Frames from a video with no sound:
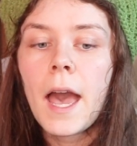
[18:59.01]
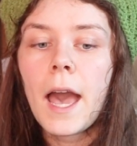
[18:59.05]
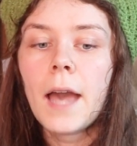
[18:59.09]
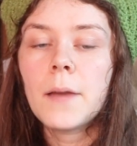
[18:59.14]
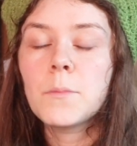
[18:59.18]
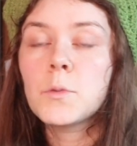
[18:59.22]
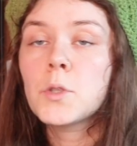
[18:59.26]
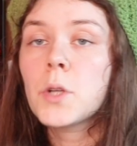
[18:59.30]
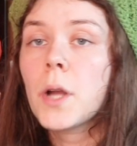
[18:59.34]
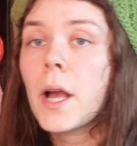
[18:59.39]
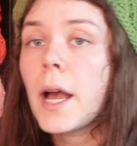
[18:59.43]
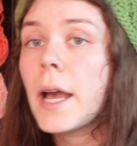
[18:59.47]

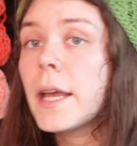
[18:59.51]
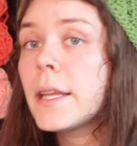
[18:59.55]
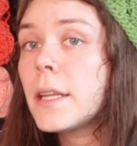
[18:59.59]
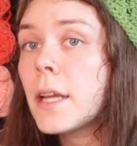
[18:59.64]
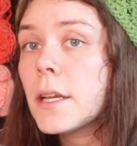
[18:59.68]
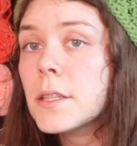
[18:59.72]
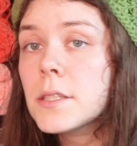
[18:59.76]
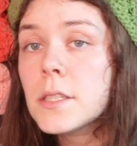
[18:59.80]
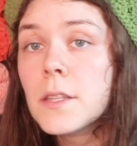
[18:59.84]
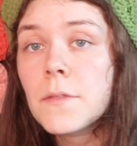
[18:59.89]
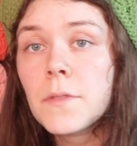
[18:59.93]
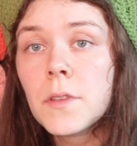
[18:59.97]
I'm trying
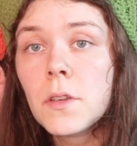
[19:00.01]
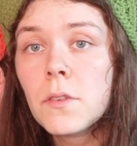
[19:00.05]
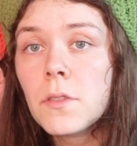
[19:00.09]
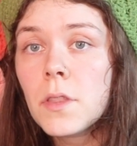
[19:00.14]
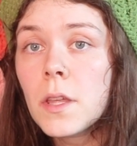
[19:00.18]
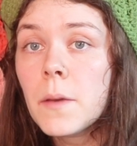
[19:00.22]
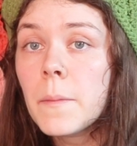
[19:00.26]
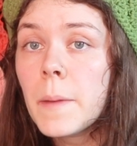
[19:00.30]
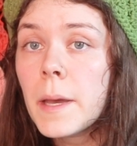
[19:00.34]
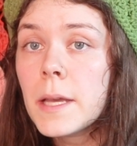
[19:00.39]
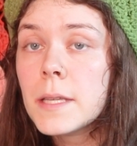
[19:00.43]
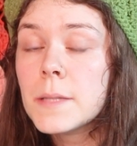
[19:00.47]
not to view
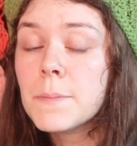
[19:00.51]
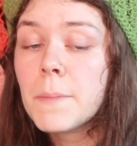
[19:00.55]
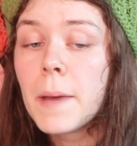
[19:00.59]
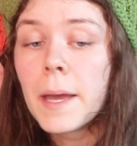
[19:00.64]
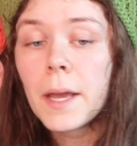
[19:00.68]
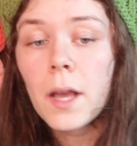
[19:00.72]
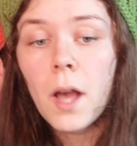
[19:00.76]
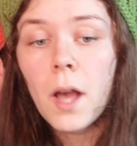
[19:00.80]
them as my